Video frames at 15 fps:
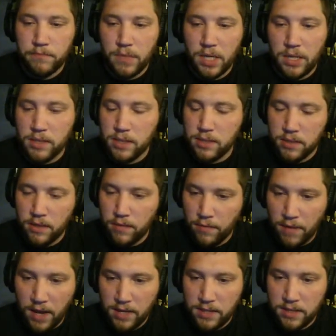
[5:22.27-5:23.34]
It doesn't
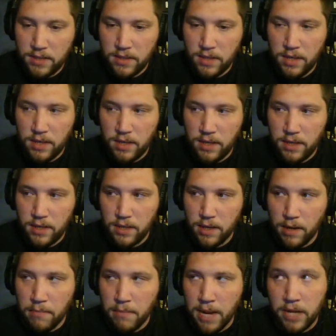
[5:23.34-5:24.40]
affect the
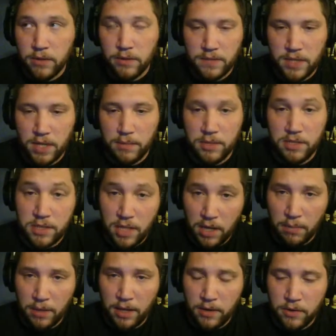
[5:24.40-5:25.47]
amount of damage
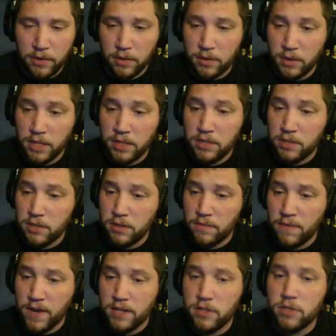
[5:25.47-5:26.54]
dealt by that critical hit. It just
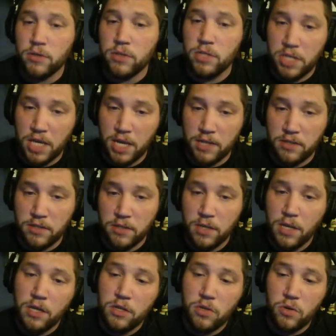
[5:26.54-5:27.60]
affects your chance
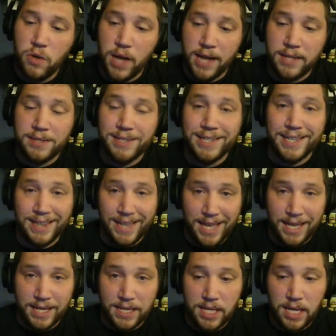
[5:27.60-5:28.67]
to actually
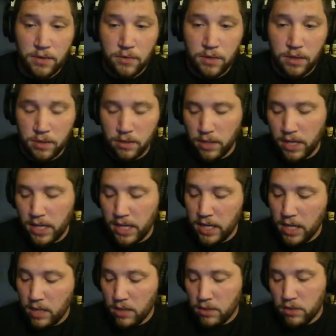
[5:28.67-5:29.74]
land a critical hit.
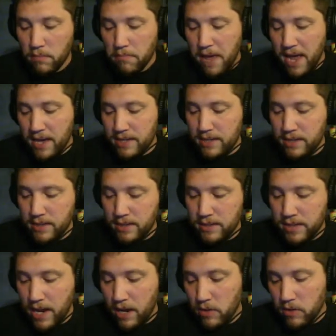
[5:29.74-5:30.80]
So maxing this
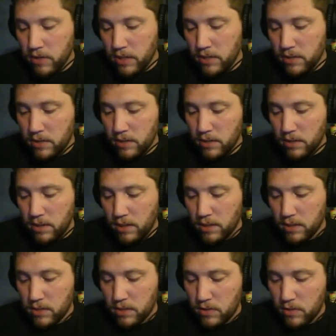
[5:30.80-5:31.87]
out is
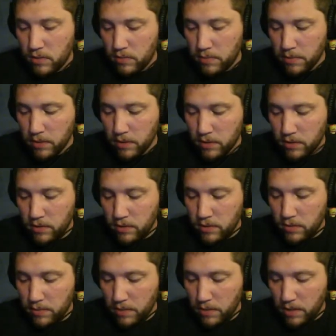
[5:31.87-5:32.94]
super
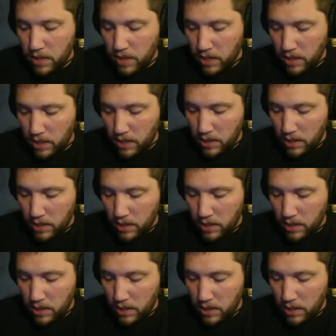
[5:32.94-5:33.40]
super key.